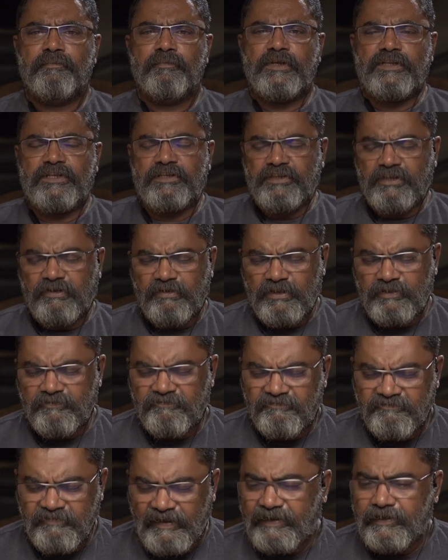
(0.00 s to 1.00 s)
I think they're rather
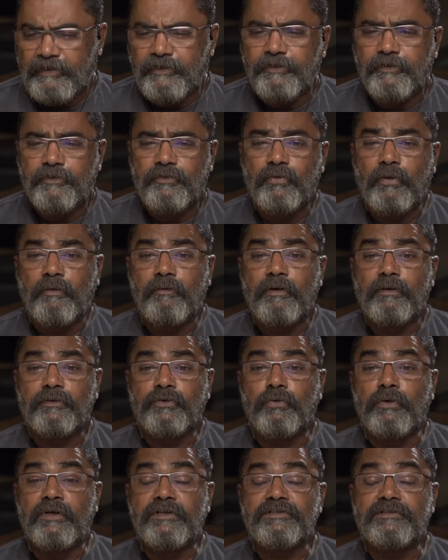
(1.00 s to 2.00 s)
violent
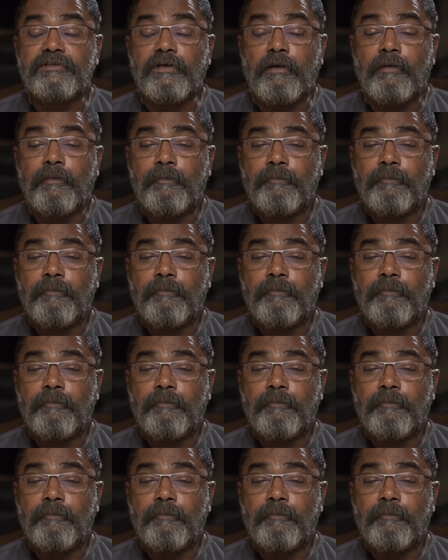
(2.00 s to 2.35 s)
to us.